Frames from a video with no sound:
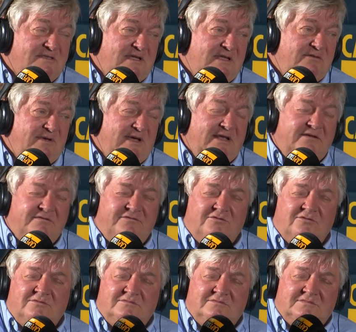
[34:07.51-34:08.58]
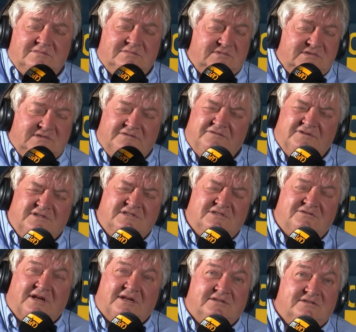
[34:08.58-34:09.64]
Then we had to form different
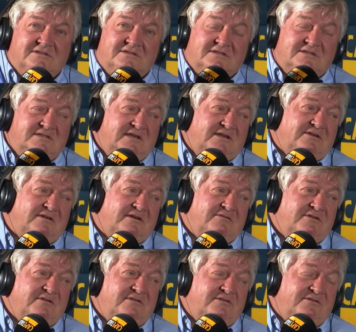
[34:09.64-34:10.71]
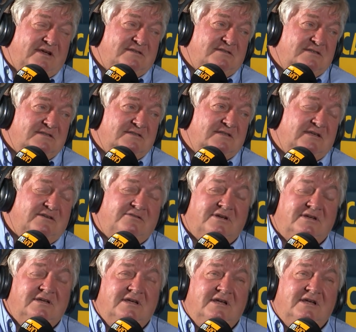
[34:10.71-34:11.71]
structures, etc., with trusts, etc.